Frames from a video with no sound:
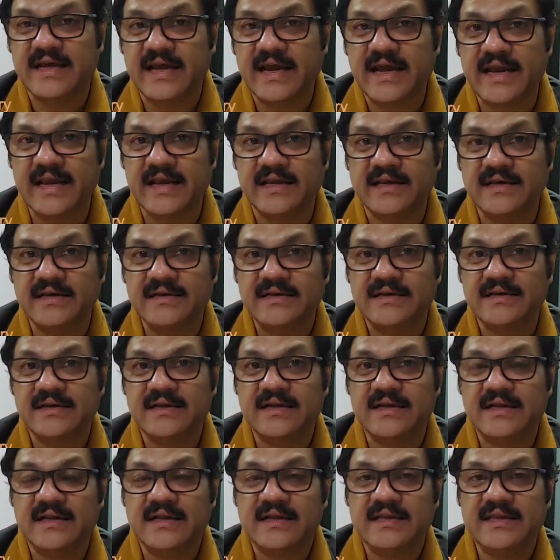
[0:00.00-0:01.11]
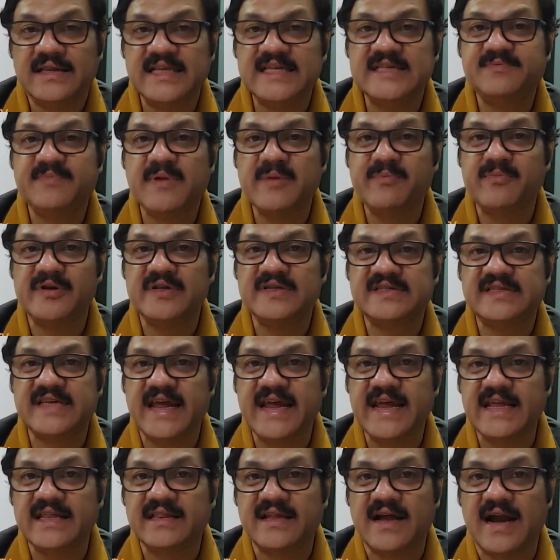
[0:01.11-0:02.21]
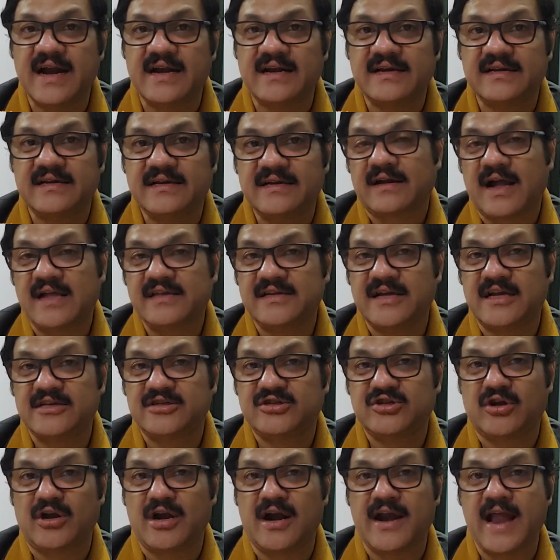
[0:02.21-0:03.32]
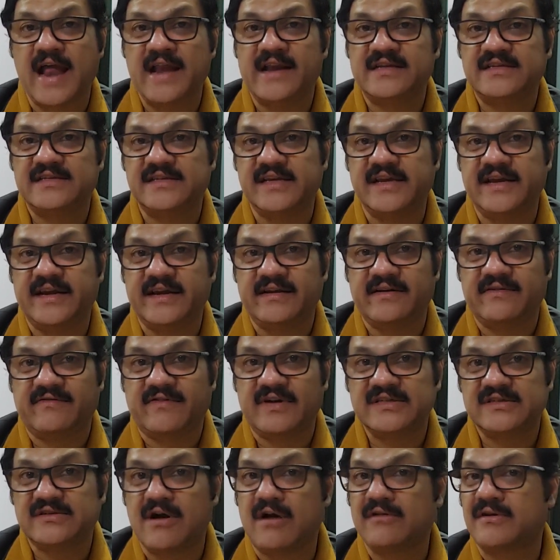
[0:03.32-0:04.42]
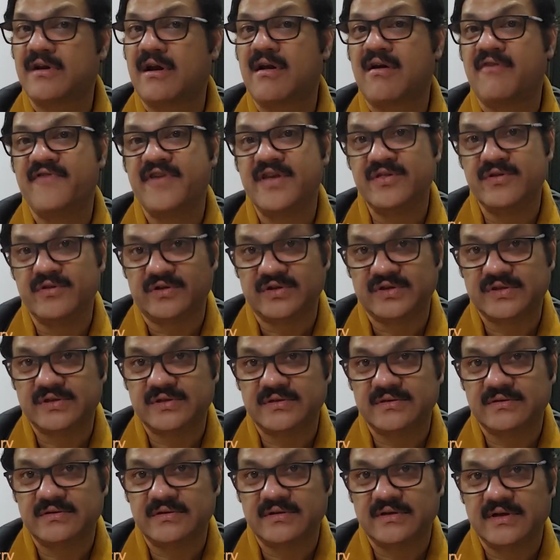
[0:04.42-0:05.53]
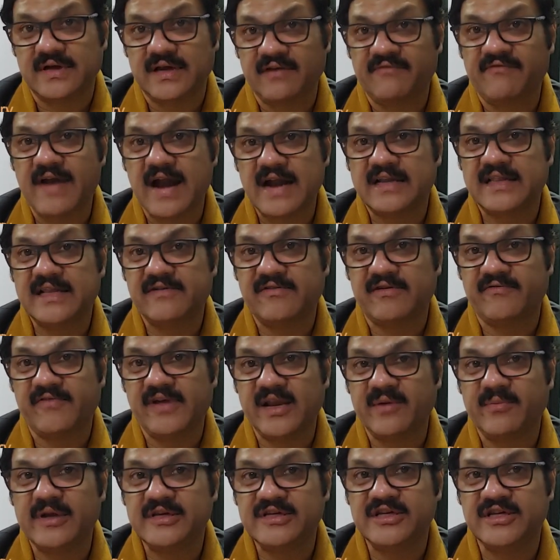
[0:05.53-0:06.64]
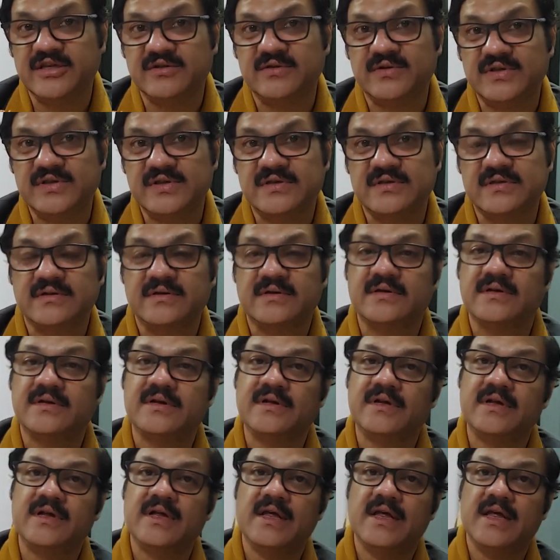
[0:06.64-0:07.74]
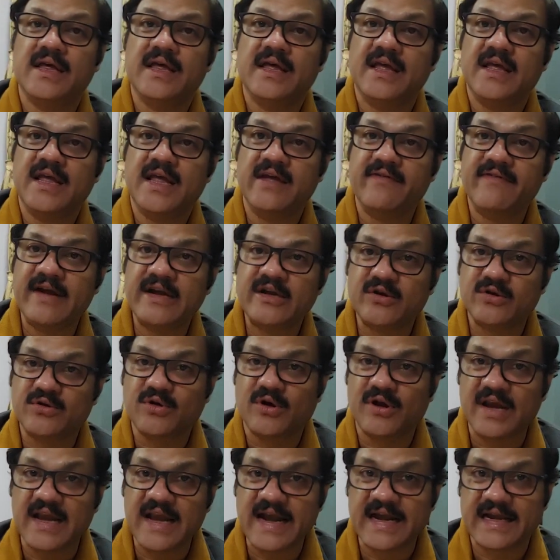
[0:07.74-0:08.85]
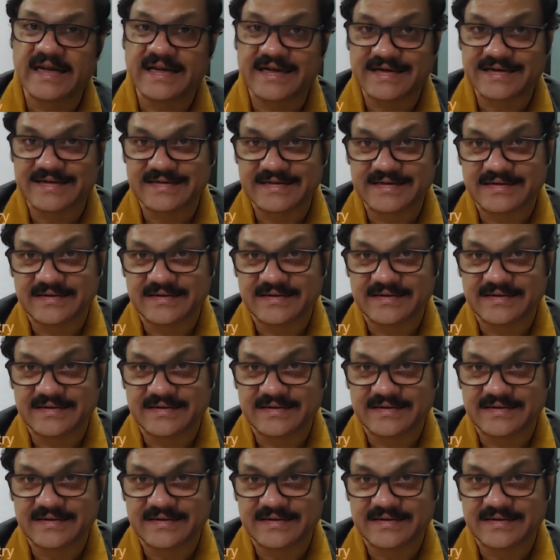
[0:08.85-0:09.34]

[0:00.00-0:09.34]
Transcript: in these people saying that Rajaraja Chola dynasty was not that of Hindus. In fact, they were very much Hindus. Even to correlate